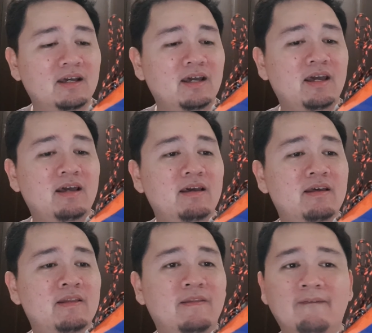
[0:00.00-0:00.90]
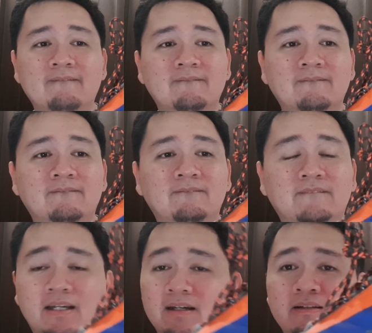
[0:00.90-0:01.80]
and
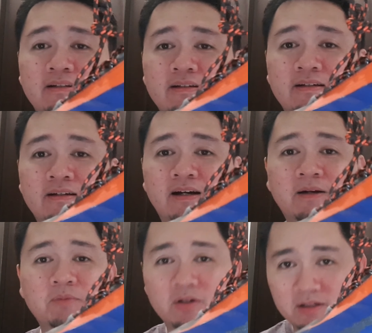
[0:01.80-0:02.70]
man, I'm